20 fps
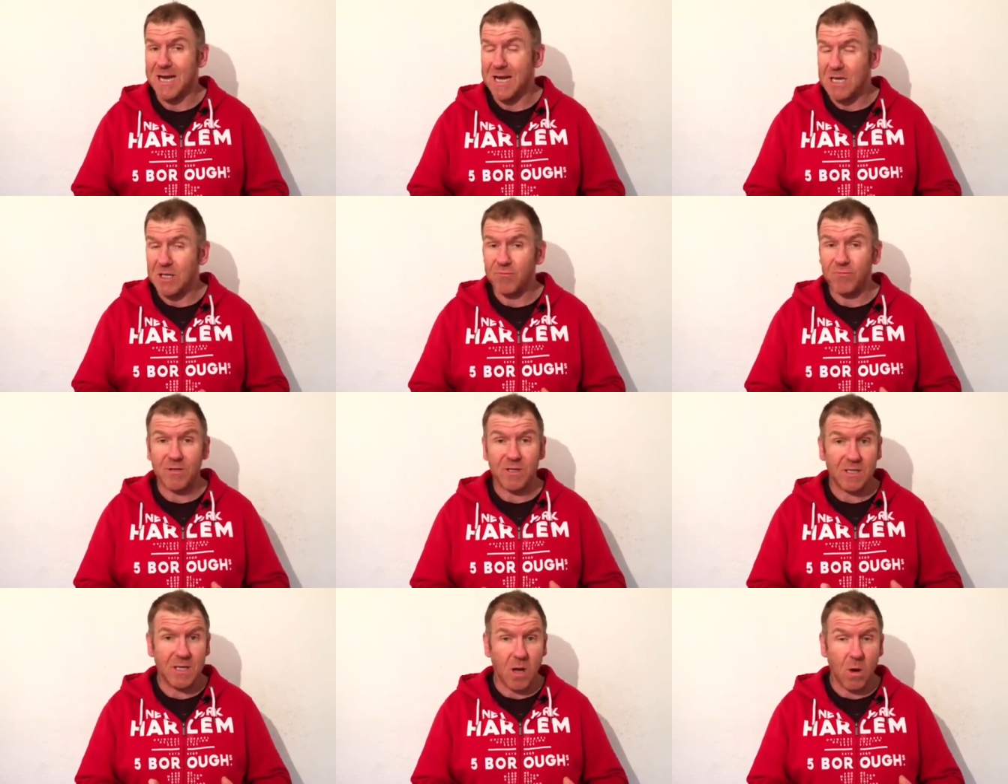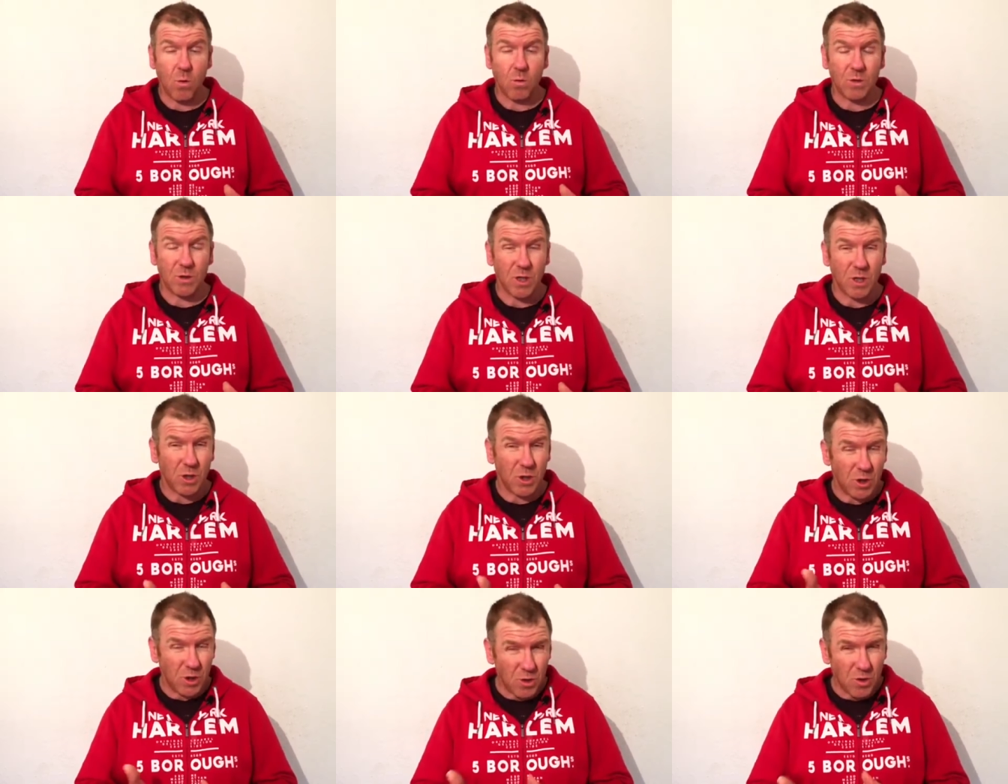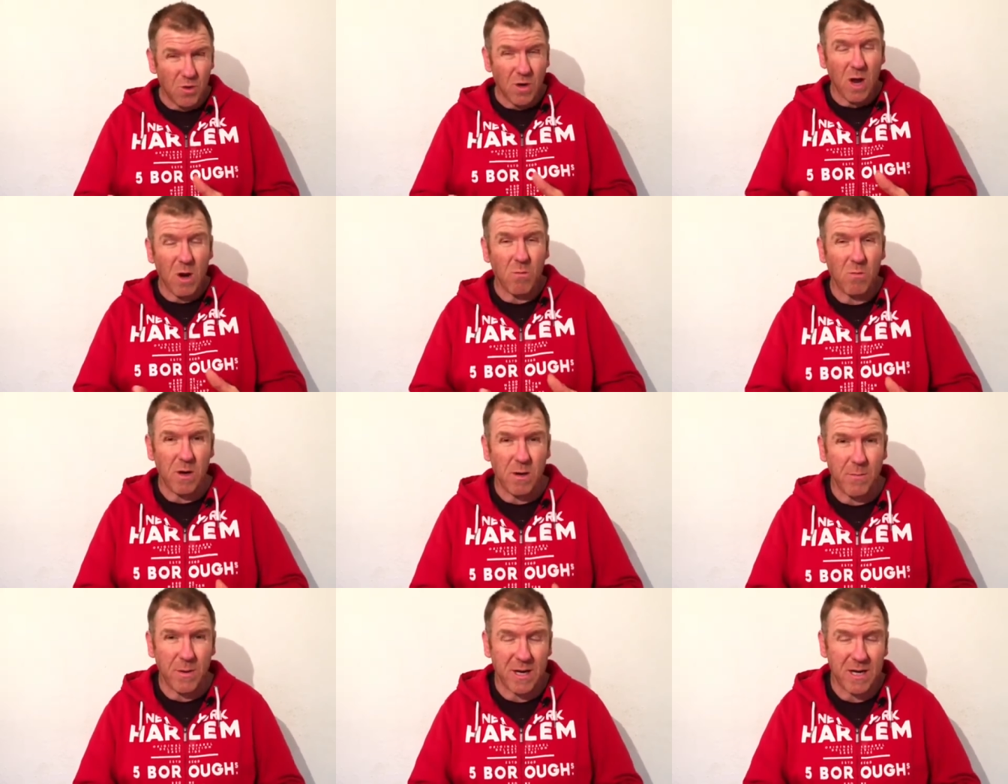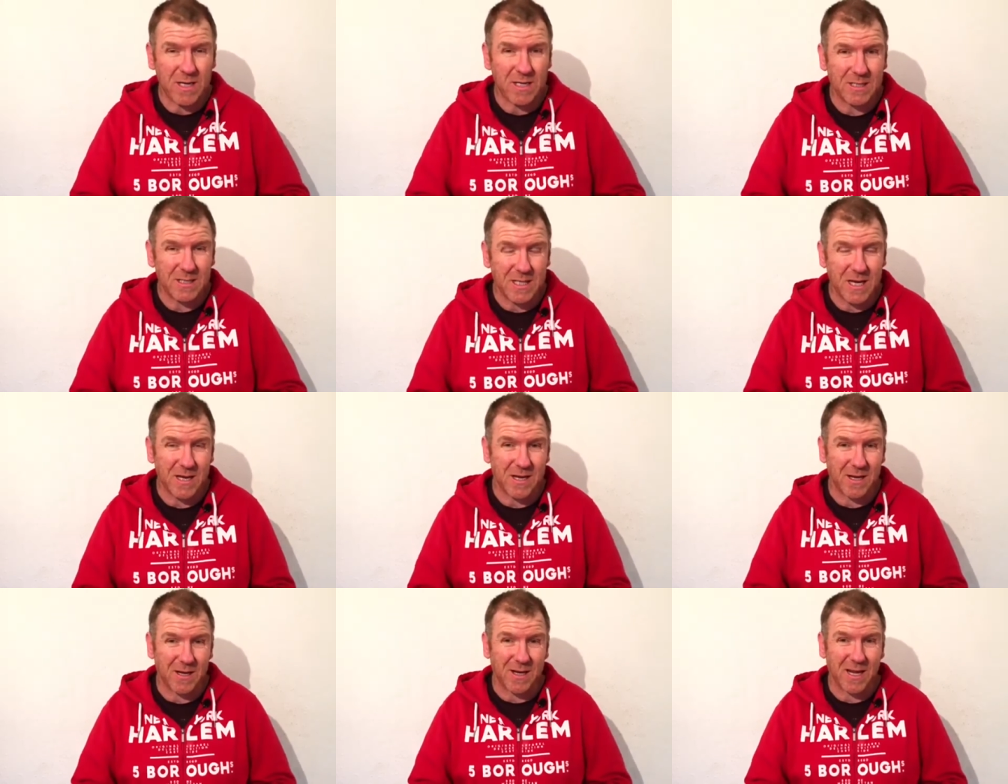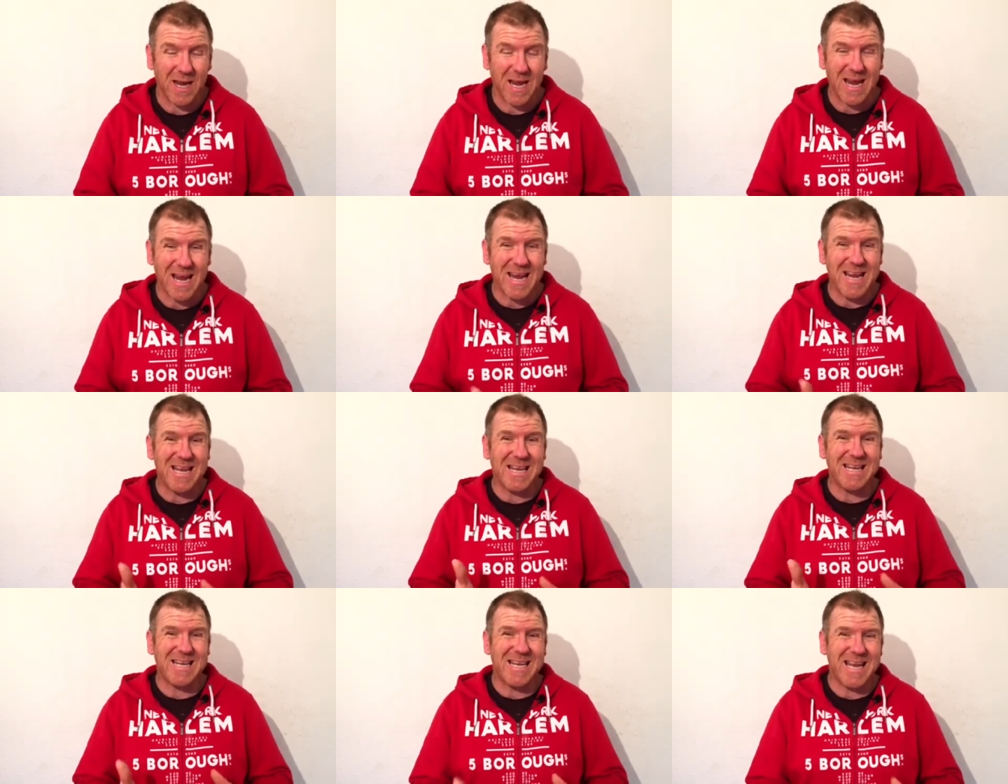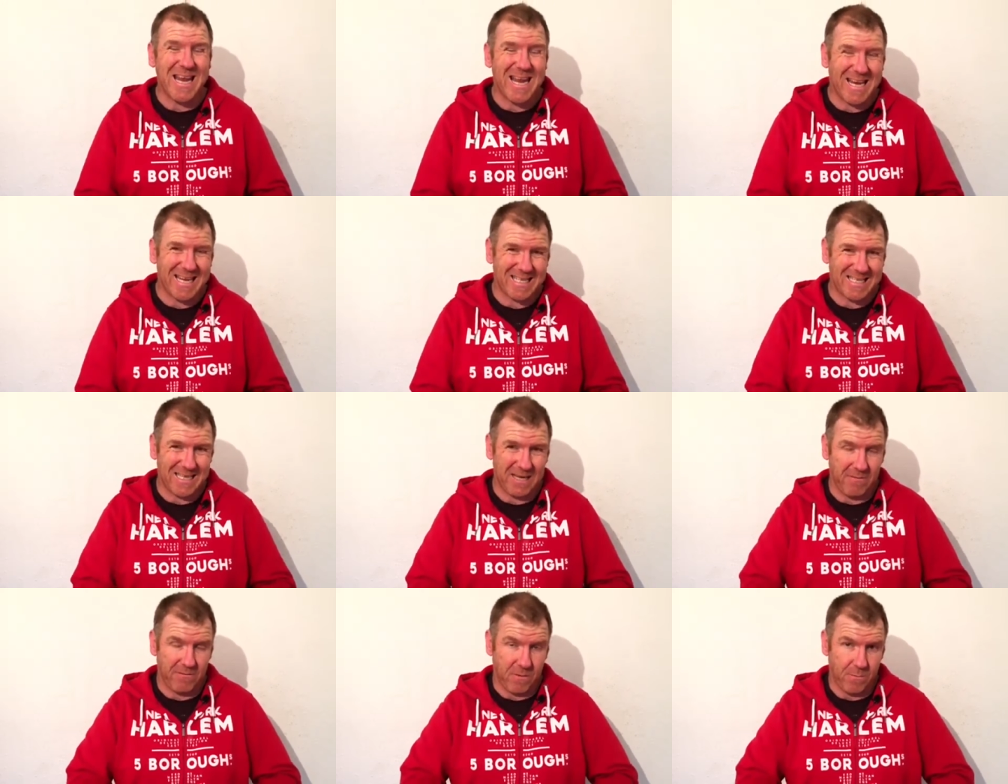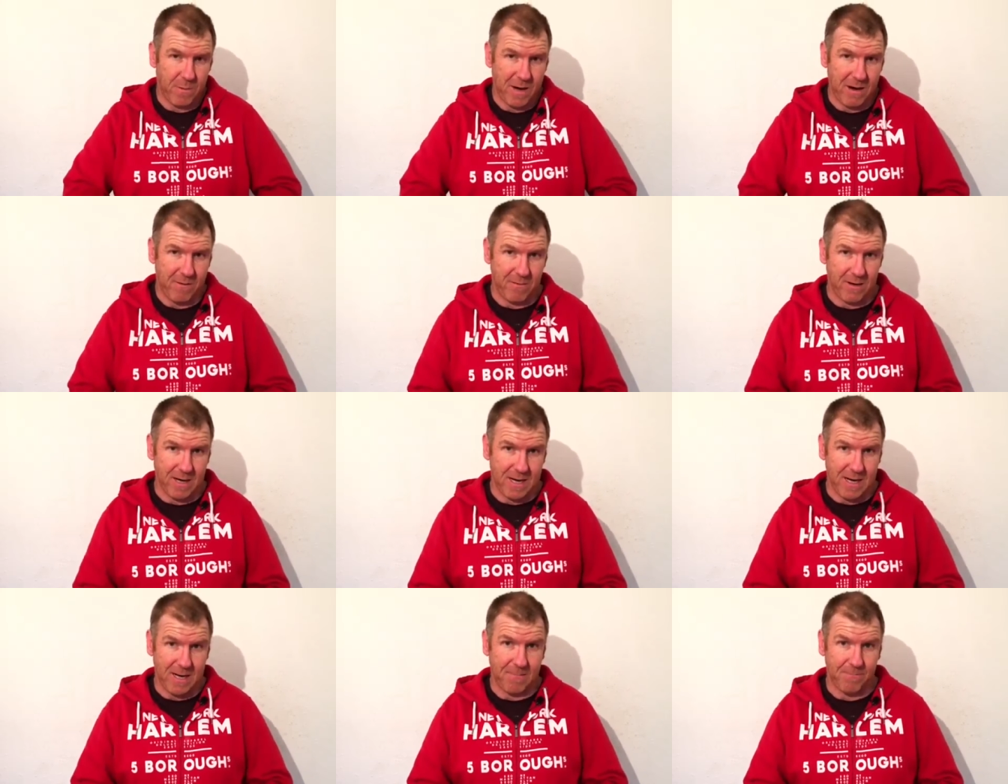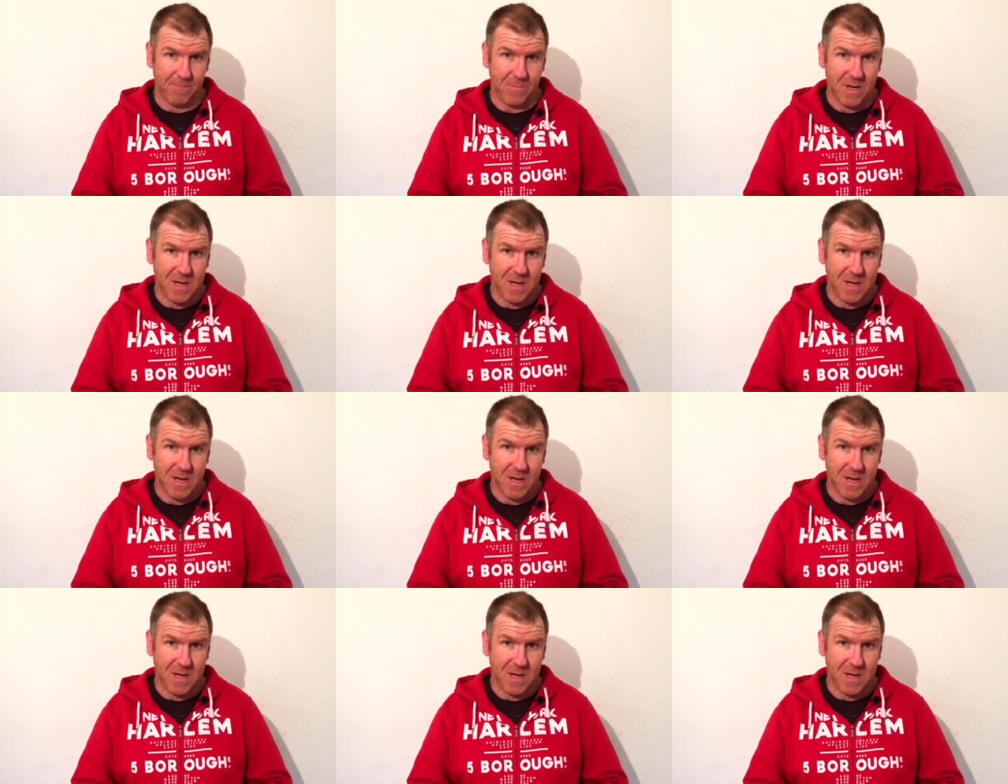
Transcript: its results should only be considered indicative apparently.